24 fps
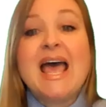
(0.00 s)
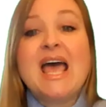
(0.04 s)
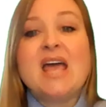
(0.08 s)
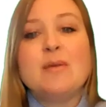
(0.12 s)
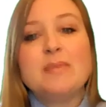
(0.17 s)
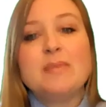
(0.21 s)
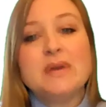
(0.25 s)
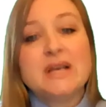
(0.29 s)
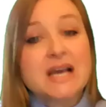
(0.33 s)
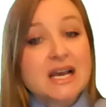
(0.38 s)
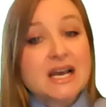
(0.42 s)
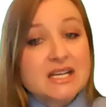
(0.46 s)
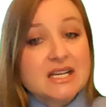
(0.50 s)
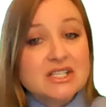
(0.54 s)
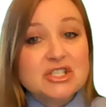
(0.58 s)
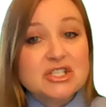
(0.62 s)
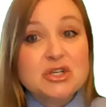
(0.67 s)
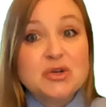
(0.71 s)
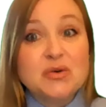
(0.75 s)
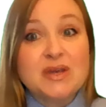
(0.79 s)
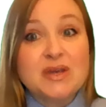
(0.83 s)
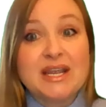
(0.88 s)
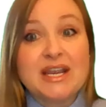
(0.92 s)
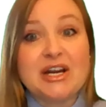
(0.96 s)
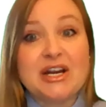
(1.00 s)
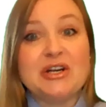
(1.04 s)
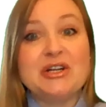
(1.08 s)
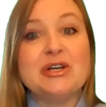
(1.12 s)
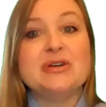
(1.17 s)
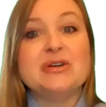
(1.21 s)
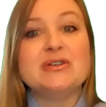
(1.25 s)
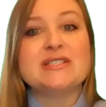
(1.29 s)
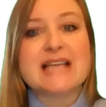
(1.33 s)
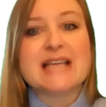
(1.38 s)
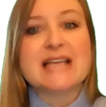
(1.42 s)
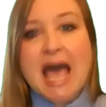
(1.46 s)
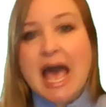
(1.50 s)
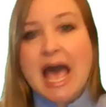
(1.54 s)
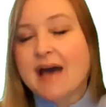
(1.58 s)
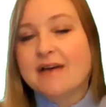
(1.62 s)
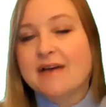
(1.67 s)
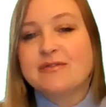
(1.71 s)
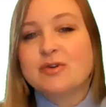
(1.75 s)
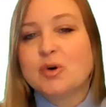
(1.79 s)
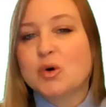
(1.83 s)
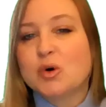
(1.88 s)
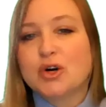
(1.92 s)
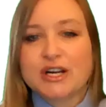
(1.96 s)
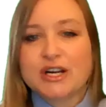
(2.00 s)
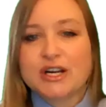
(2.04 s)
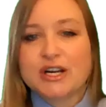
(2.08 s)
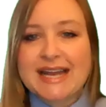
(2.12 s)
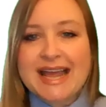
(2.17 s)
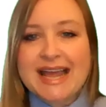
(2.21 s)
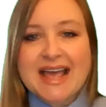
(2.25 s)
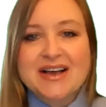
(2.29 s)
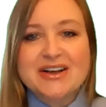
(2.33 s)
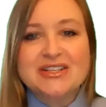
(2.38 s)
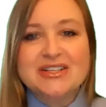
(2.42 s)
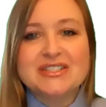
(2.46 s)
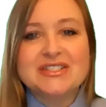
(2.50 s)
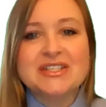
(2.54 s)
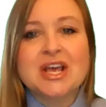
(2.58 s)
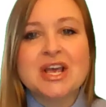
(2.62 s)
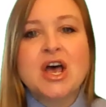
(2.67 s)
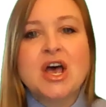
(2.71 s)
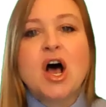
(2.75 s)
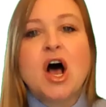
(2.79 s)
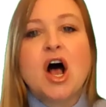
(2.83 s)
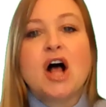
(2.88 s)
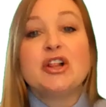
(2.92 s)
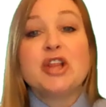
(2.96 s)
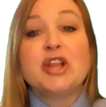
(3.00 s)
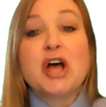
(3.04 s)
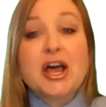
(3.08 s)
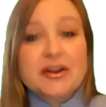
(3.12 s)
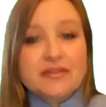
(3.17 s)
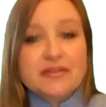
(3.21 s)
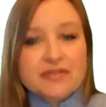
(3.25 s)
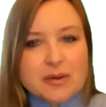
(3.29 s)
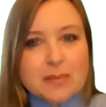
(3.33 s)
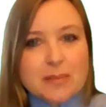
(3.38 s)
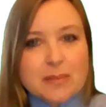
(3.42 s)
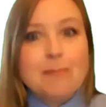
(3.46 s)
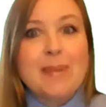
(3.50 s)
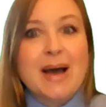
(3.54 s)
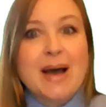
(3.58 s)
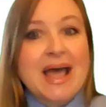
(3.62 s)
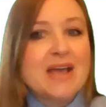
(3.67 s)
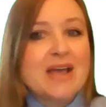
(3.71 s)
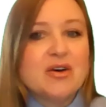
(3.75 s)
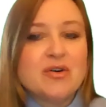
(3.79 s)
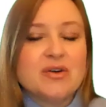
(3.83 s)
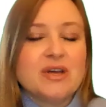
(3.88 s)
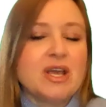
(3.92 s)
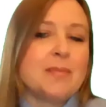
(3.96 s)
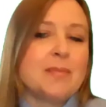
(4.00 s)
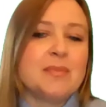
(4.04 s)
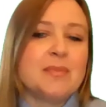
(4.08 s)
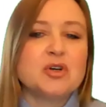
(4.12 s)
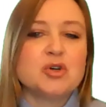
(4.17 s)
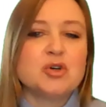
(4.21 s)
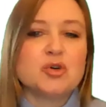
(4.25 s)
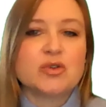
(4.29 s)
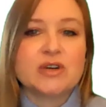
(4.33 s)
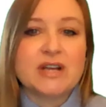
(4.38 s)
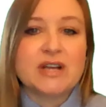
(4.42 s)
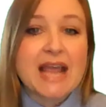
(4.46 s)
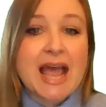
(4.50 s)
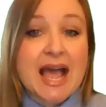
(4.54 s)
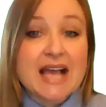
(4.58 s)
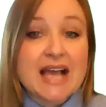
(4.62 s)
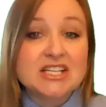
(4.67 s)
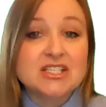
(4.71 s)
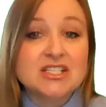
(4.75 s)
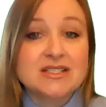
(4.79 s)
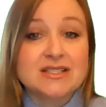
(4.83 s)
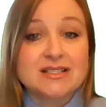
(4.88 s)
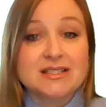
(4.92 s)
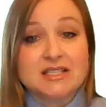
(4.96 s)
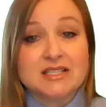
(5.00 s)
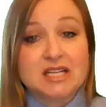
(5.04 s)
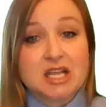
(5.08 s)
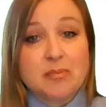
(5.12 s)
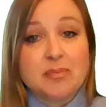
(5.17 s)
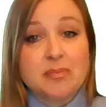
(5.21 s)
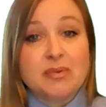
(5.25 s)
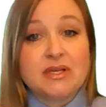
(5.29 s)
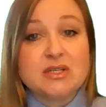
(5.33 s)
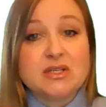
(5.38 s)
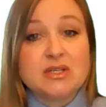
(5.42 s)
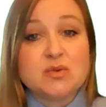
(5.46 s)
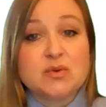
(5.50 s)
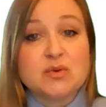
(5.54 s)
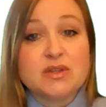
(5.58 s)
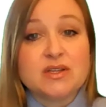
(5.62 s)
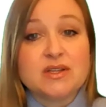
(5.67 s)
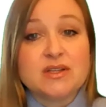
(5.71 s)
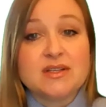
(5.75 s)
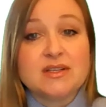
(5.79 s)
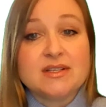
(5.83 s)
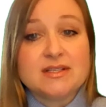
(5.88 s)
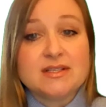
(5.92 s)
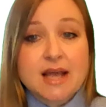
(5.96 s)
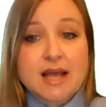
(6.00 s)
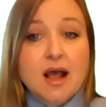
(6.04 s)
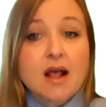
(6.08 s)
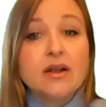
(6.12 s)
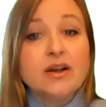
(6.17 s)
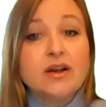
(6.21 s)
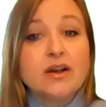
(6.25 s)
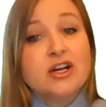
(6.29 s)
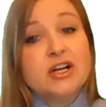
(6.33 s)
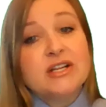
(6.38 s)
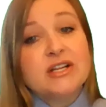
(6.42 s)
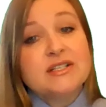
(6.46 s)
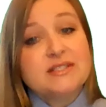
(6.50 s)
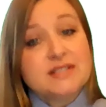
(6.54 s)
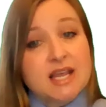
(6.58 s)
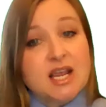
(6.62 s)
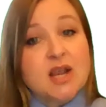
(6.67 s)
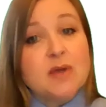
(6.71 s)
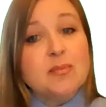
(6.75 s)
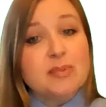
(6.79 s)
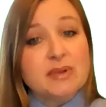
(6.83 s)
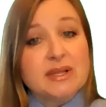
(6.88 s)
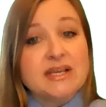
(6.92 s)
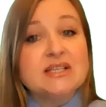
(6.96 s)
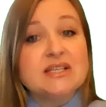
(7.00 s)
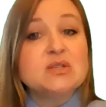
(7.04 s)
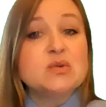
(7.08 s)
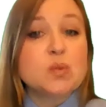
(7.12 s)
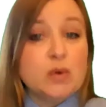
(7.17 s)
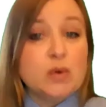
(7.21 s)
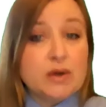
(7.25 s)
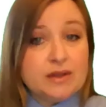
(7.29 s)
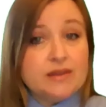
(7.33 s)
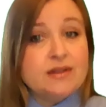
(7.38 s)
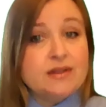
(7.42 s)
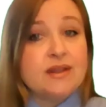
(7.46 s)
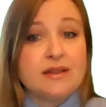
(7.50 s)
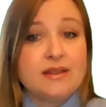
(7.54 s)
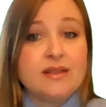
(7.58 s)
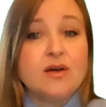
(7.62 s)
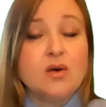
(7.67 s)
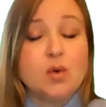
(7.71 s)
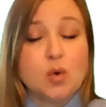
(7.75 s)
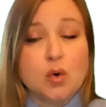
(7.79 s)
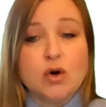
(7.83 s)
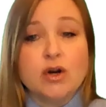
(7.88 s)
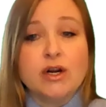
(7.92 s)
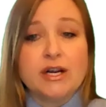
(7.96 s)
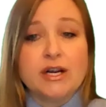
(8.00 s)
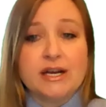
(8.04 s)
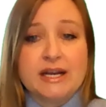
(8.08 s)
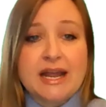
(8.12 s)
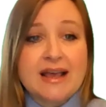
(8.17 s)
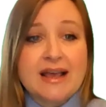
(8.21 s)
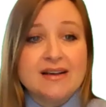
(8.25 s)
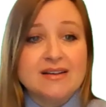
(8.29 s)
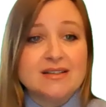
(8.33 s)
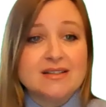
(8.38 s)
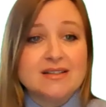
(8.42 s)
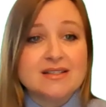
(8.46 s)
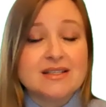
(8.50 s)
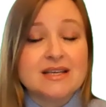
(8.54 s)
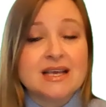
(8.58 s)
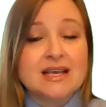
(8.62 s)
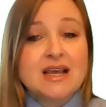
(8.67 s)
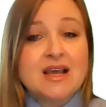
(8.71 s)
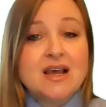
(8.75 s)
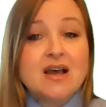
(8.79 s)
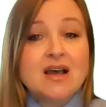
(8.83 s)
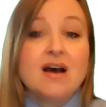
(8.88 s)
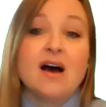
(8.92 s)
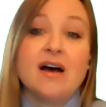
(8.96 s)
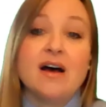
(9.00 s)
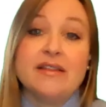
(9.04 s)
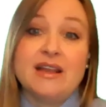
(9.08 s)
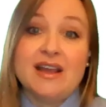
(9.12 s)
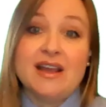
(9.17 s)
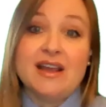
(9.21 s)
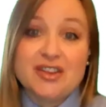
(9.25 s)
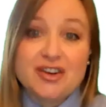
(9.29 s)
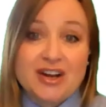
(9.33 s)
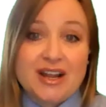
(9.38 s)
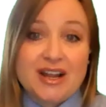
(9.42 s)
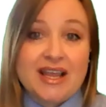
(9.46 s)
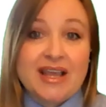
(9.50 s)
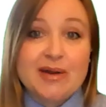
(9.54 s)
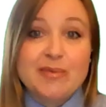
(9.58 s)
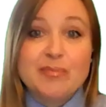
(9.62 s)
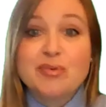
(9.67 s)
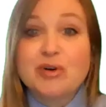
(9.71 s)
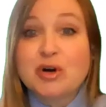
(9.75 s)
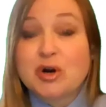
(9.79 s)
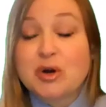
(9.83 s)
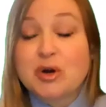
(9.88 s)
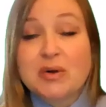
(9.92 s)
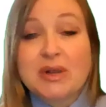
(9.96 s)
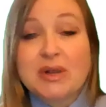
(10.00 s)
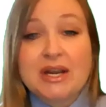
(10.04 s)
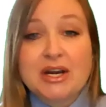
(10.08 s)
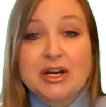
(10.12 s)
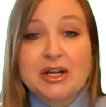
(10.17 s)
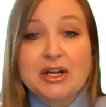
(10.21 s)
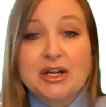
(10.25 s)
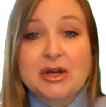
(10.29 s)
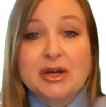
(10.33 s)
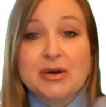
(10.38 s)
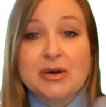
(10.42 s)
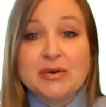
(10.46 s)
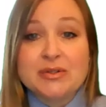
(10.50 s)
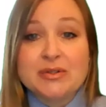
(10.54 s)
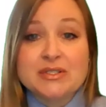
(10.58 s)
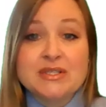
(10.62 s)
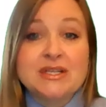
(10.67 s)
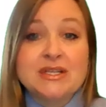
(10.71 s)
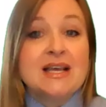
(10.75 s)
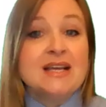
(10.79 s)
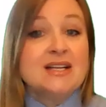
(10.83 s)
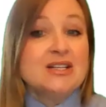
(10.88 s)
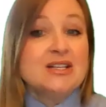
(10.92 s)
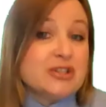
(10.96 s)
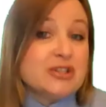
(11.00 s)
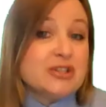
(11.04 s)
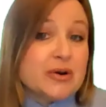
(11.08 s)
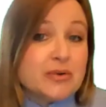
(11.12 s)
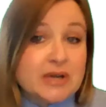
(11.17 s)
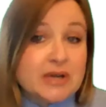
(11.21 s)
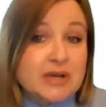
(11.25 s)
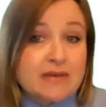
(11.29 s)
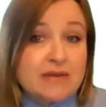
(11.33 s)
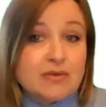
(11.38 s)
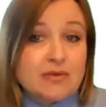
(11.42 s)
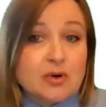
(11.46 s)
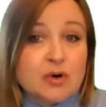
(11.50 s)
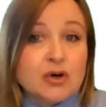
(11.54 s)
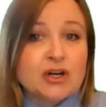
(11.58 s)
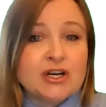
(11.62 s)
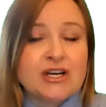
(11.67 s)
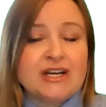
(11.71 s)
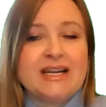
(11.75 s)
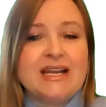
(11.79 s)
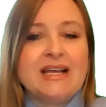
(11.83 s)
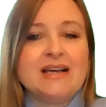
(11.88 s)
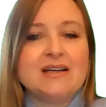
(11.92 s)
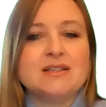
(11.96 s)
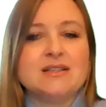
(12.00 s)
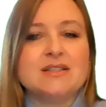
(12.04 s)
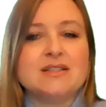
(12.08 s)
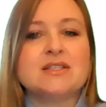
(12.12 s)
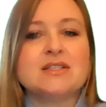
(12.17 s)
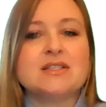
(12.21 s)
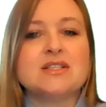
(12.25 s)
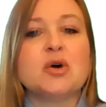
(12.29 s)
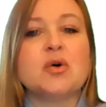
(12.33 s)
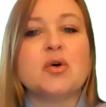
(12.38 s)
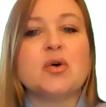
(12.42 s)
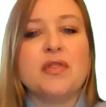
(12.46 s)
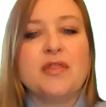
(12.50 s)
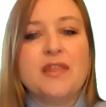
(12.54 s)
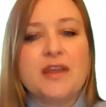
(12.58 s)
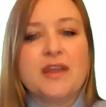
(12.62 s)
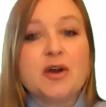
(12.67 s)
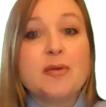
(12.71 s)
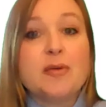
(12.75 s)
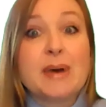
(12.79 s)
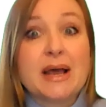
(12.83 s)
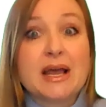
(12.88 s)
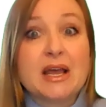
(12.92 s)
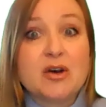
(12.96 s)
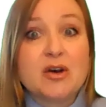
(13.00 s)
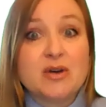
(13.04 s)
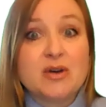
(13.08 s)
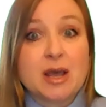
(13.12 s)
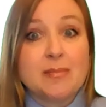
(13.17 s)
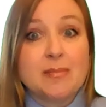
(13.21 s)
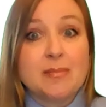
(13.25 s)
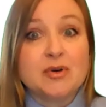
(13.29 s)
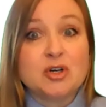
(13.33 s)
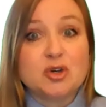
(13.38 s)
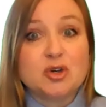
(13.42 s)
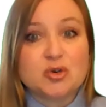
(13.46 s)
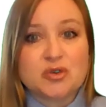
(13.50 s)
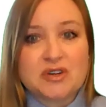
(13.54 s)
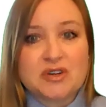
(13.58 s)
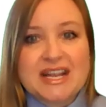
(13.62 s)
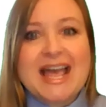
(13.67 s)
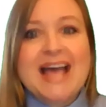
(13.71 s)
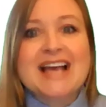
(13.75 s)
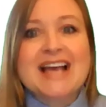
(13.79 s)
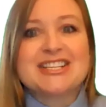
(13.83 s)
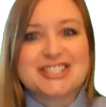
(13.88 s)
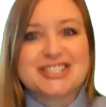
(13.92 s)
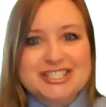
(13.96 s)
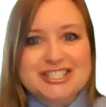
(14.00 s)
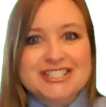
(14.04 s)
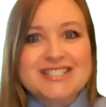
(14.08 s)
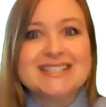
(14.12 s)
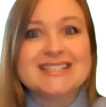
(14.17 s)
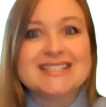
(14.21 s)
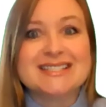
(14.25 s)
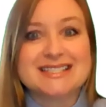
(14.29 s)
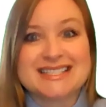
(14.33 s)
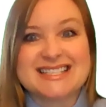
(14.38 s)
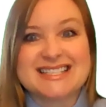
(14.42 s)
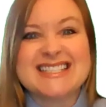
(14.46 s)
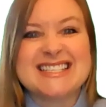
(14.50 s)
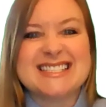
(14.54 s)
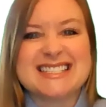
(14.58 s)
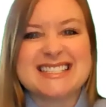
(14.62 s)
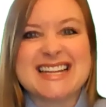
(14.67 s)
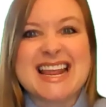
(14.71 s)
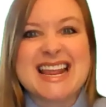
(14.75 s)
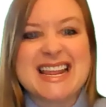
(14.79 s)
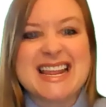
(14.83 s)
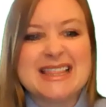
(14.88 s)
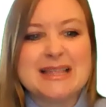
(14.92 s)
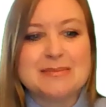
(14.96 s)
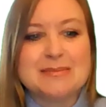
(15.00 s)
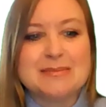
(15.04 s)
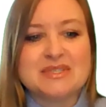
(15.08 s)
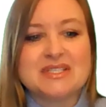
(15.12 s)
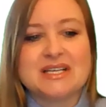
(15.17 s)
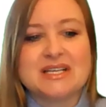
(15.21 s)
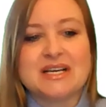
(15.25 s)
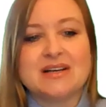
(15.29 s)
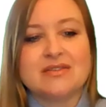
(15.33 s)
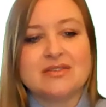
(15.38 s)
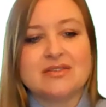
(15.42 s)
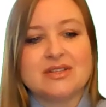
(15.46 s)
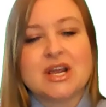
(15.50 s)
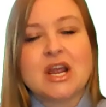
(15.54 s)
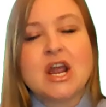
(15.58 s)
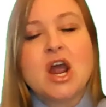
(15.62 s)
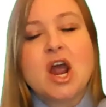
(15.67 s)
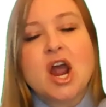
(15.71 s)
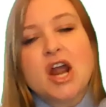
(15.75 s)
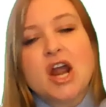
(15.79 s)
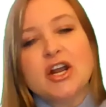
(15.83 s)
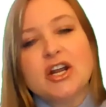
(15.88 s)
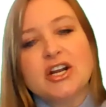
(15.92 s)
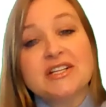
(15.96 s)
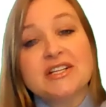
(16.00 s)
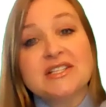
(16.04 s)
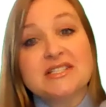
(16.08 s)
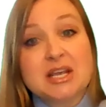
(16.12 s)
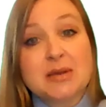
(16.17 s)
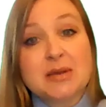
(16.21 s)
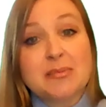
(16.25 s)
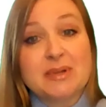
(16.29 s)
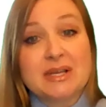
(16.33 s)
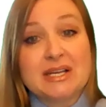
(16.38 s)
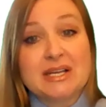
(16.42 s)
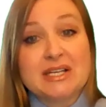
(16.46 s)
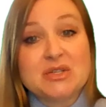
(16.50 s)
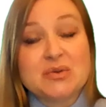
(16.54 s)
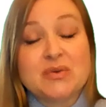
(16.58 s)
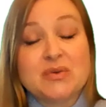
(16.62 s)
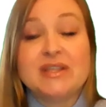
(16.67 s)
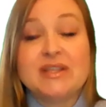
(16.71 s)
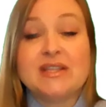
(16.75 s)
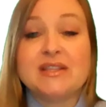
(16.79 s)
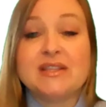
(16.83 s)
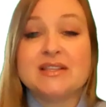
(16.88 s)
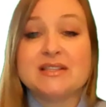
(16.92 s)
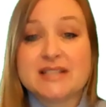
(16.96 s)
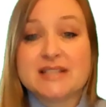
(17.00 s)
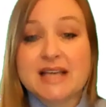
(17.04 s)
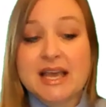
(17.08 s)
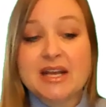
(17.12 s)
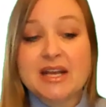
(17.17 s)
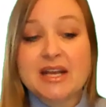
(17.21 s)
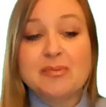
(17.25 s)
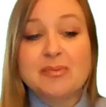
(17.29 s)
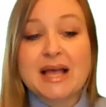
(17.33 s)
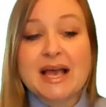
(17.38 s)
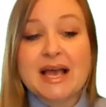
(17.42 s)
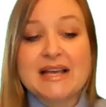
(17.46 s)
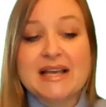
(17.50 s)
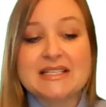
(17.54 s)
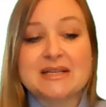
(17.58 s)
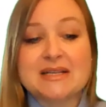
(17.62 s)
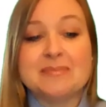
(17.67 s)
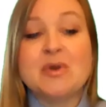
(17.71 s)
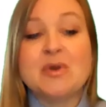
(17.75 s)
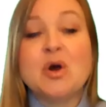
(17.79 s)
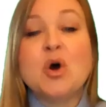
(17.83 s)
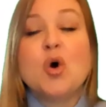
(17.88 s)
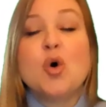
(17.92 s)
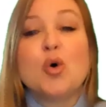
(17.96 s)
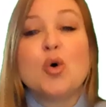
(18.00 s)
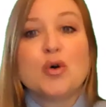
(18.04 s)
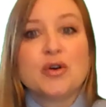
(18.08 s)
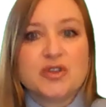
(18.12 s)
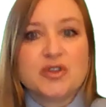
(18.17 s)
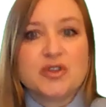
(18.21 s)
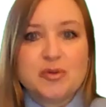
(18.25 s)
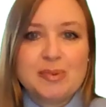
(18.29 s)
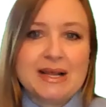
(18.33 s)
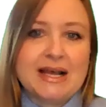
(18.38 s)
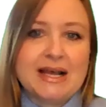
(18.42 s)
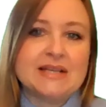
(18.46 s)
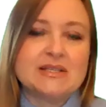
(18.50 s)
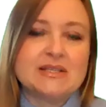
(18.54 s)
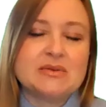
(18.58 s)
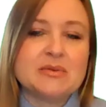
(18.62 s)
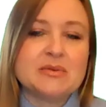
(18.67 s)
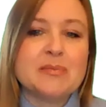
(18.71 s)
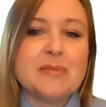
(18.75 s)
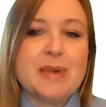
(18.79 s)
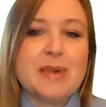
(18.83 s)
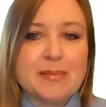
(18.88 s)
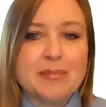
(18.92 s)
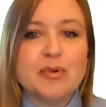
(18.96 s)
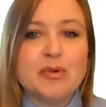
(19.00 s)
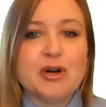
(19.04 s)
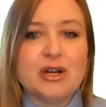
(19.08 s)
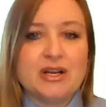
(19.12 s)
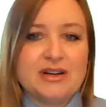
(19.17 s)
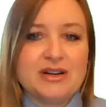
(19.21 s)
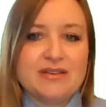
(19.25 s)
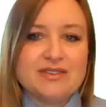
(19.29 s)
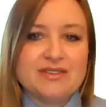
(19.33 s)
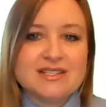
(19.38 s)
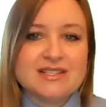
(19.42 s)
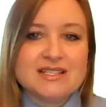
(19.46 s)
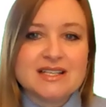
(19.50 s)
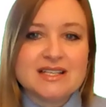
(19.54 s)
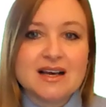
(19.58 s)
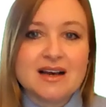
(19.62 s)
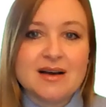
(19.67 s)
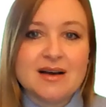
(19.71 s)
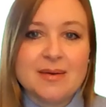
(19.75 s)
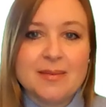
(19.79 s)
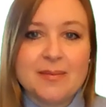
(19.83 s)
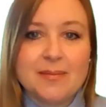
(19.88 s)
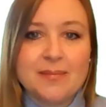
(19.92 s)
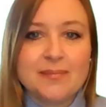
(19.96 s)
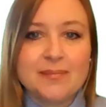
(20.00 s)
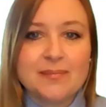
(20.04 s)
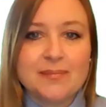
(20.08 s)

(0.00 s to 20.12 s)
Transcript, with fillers: And because eukaryotes have organelles, a lot of the biochemical reactions that take place within the cell are going to take place within the organelles. On the other hand, prokaryotes don't have organelles, so their biochemical reactions to sustain themselves are going to take place within the cytoplasm or the plasma membrane of the cell.